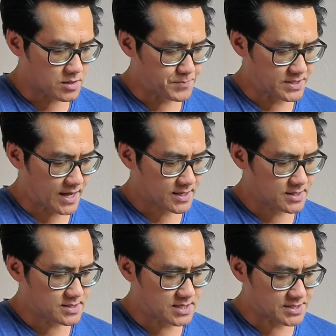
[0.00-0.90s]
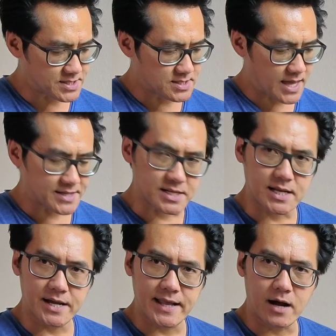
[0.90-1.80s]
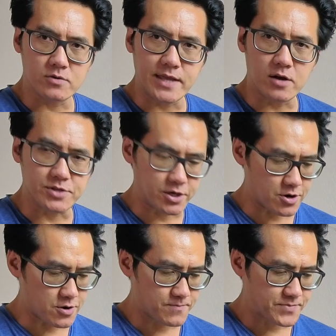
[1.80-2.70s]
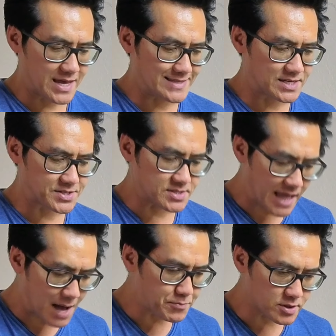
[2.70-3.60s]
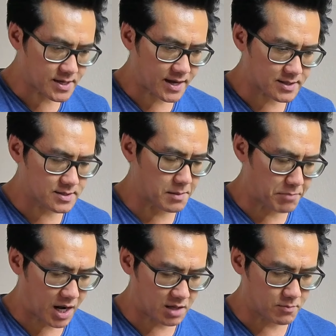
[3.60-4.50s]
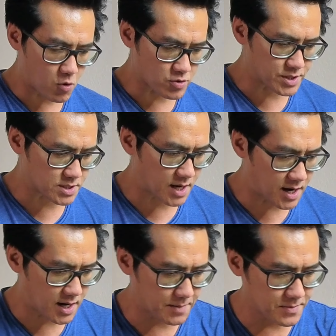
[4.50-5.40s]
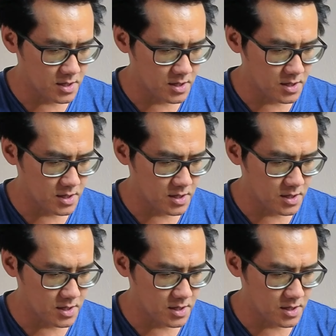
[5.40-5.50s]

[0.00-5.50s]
Pitaka has a cutout down here. It does not protect the bottom or the top.